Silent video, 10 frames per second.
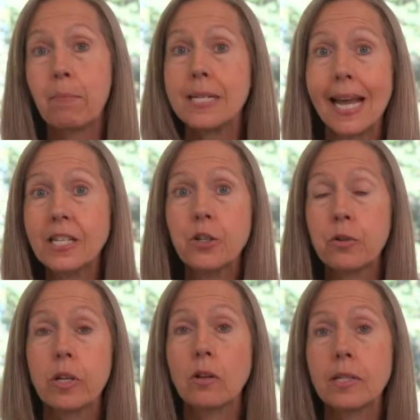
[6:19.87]
test
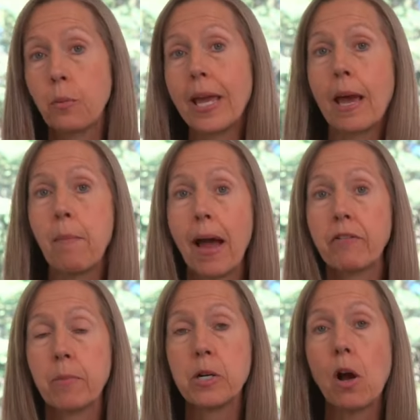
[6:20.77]
results that we get back
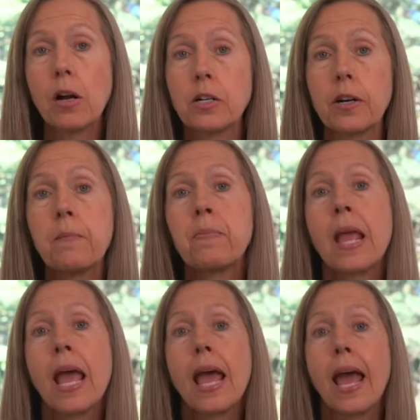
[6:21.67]
from our doctor.
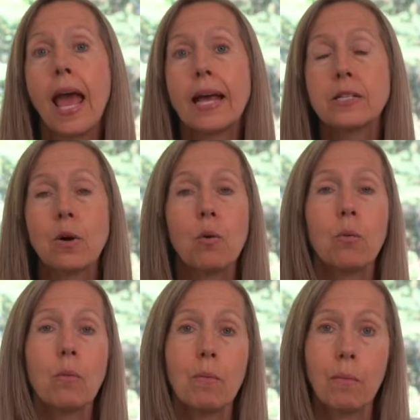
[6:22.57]

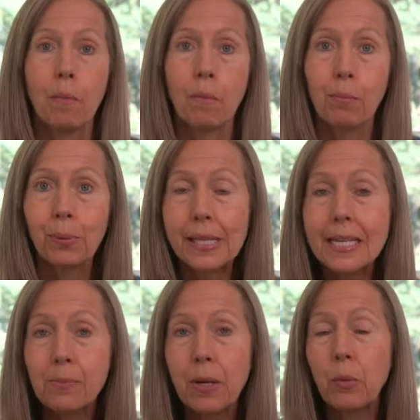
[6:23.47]
So
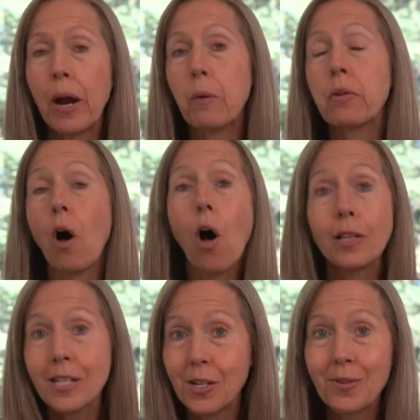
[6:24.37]
please be aware with all
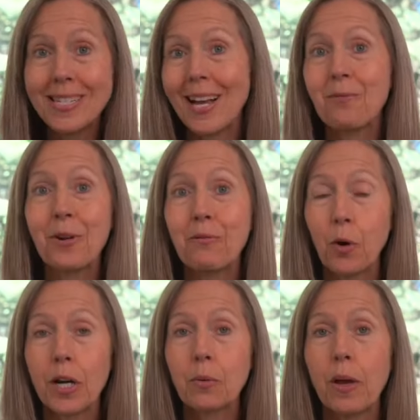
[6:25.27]
the students that we've
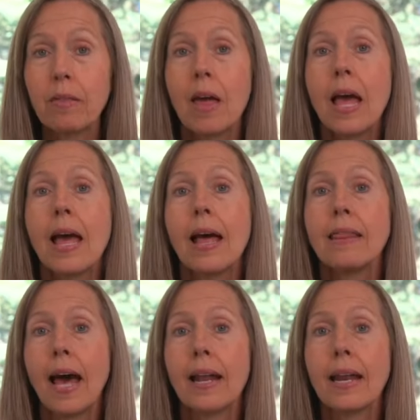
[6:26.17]
worked with
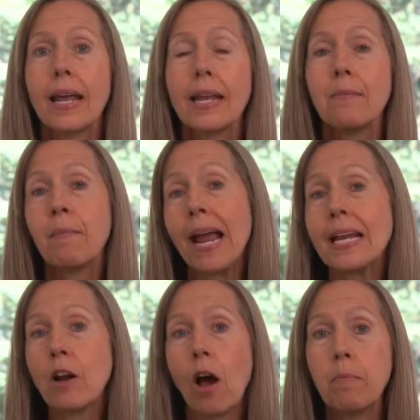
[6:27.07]
that it
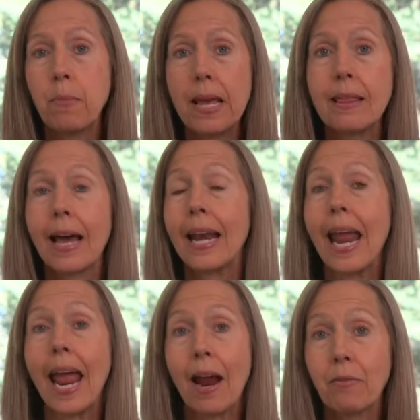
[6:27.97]
might not be that
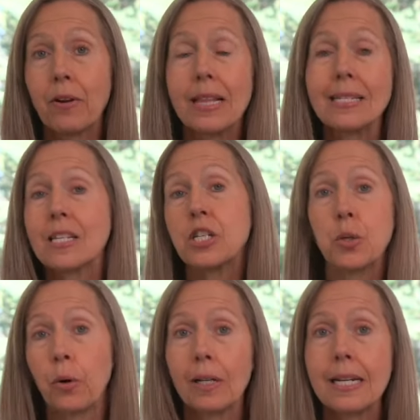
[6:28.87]
this is
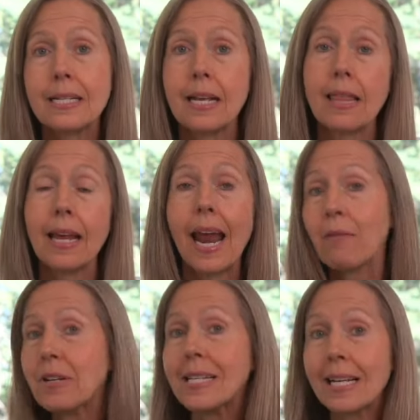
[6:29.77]
too early to say, that
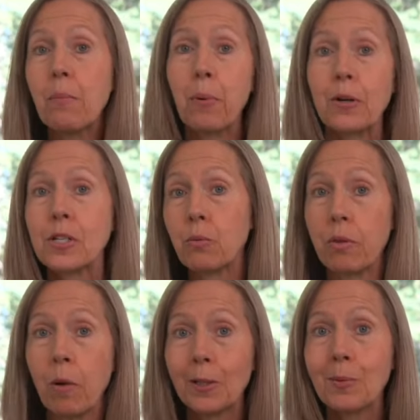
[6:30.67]
every single person
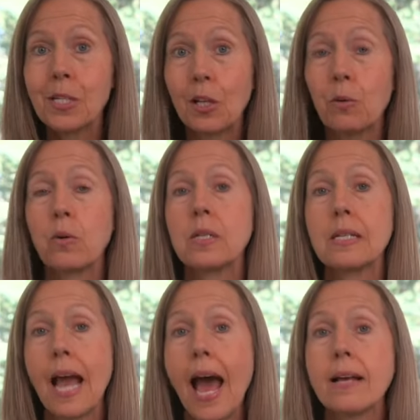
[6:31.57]
with multiple
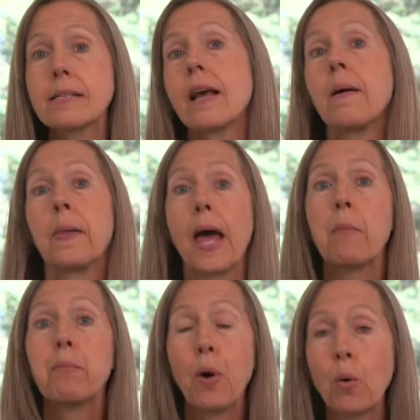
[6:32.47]
sclerosis has
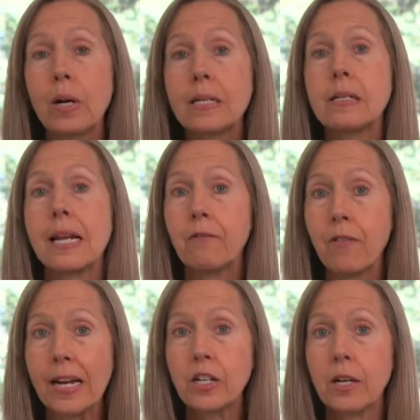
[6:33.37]
a protist
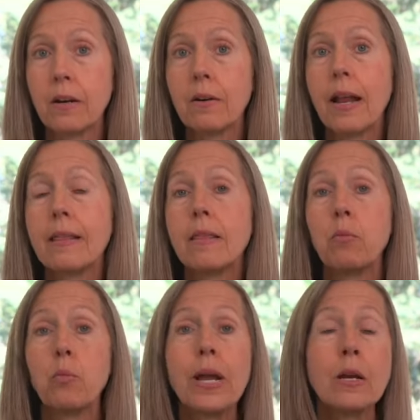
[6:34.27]
infection.
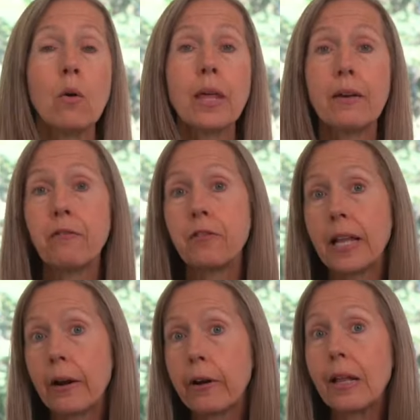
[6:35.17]
We know that
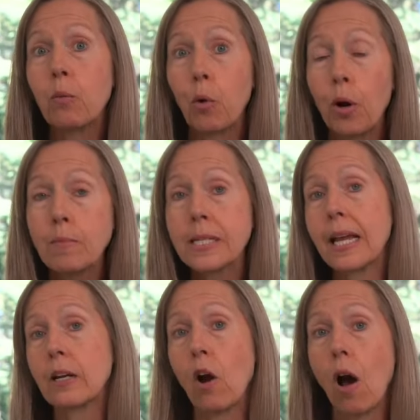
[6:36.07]
filarial worms
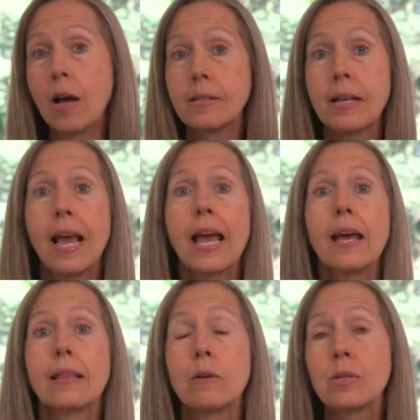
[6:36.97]
can cause
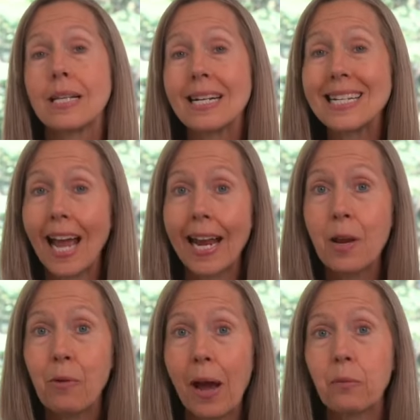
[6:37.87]
those little
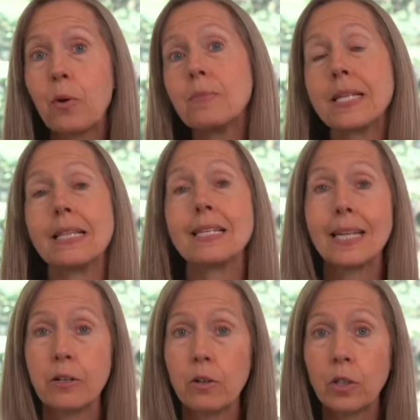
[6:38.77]
tiny roundworms in the
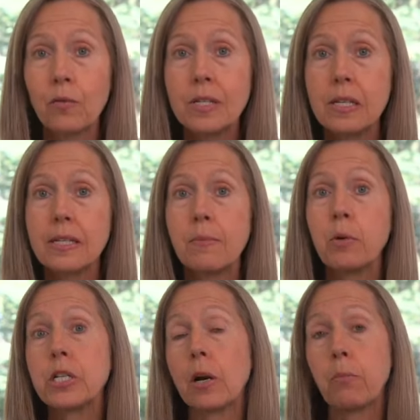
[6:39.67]
central nervous system,
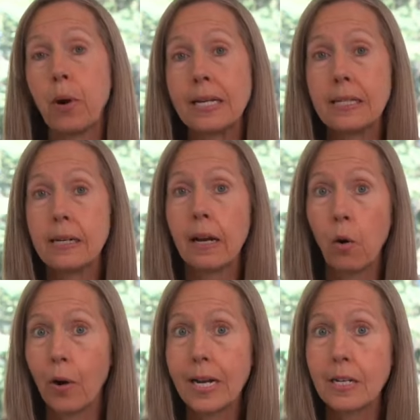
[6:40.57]
which are present,
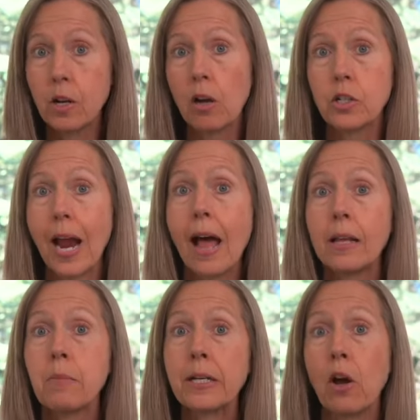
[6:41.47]
according to Dr.
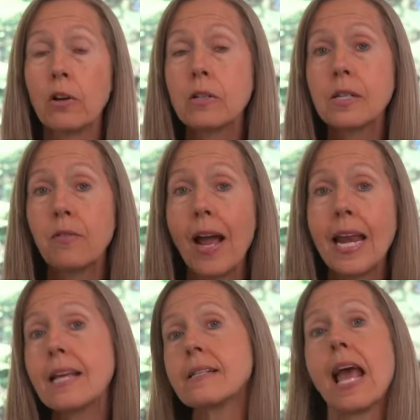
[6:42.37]
Alan McDonald's
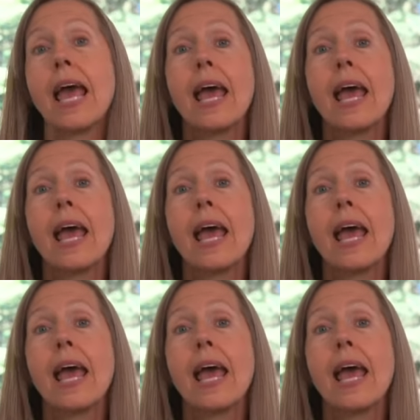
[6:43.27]
findings,